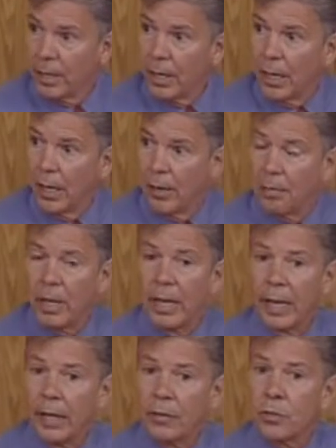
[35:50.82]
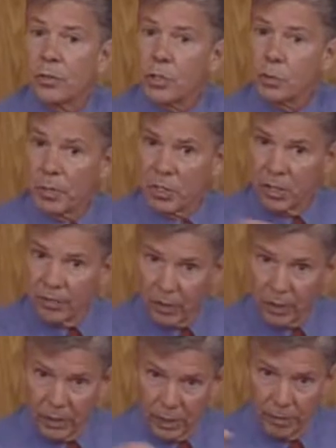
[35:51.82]
And
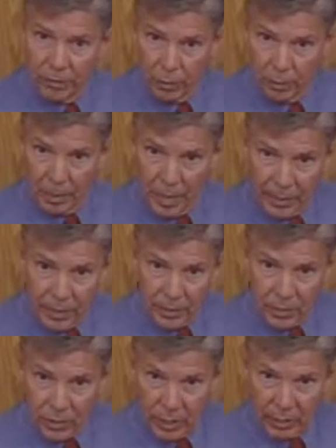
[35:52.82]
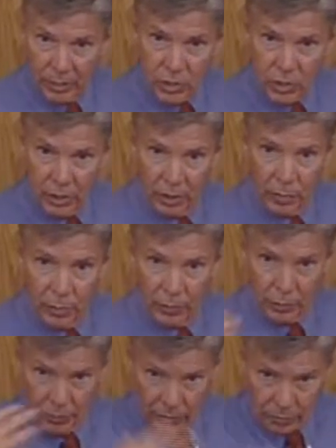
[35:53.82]
specifically, if your body is not in sync
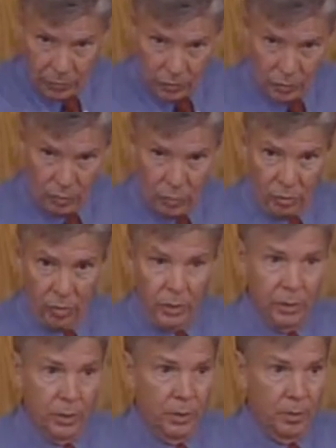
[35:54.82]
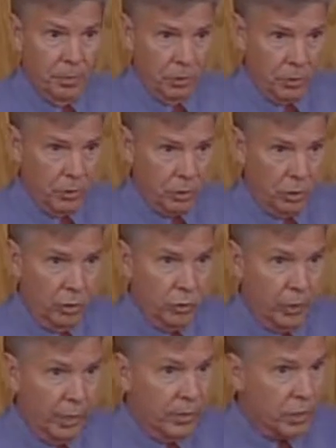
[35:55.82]
with your soul, the person is called
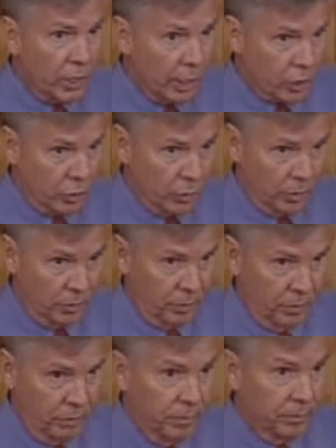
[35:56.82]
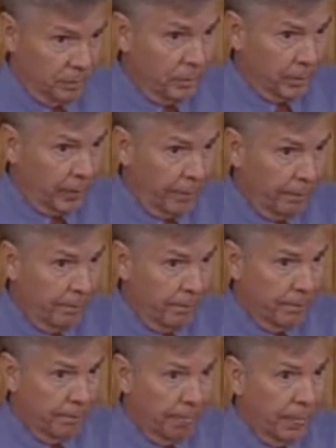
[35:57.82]
transsexual. Okay?
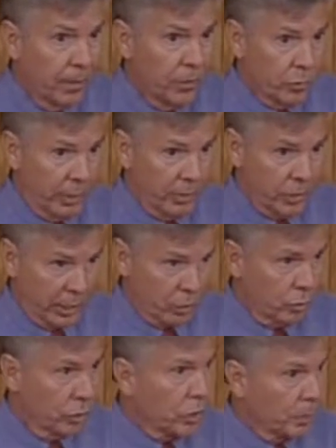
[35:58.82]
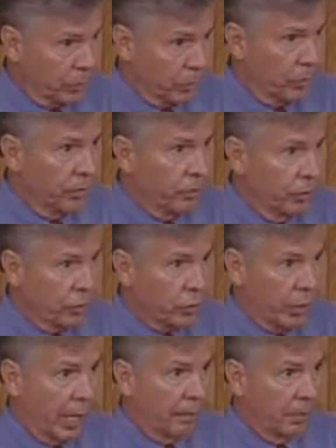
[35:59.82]
Transsexual is a person who feels
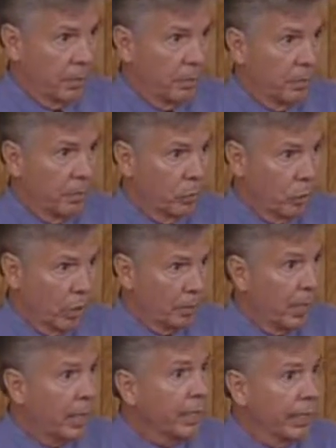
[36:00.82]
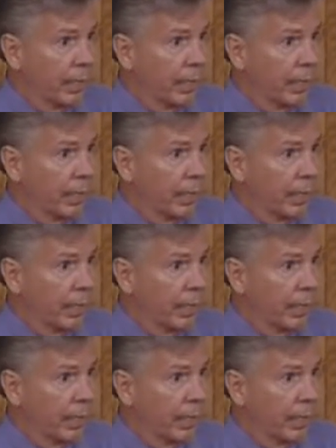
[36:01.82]
trapped in the wrong body.